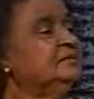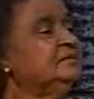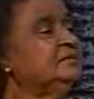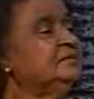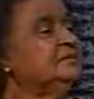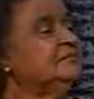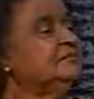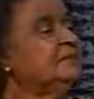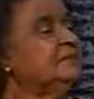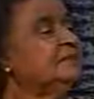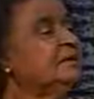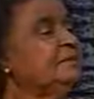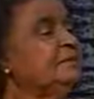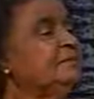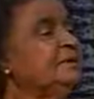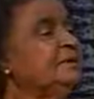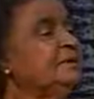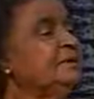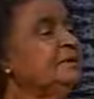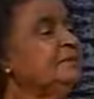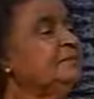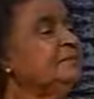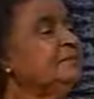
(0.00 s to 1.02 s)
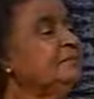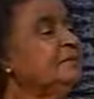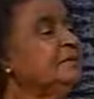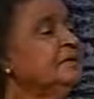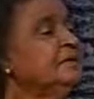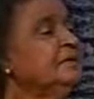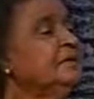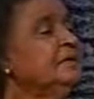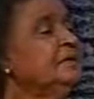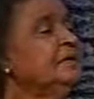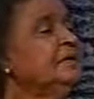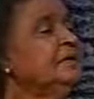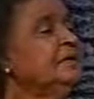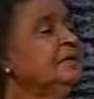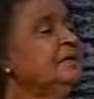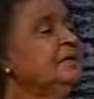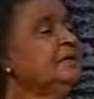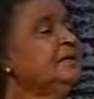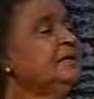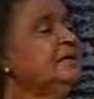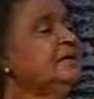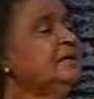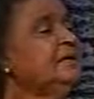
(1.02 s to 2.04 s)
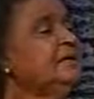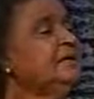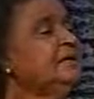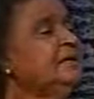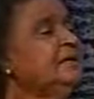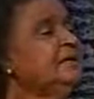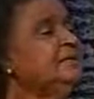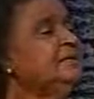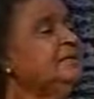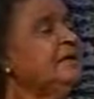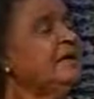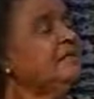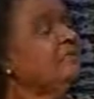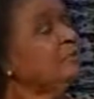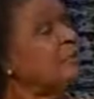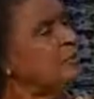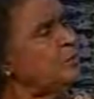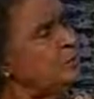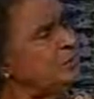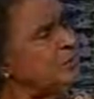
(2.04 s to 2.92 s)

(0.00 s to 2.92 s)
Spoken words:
for some time, and they have their own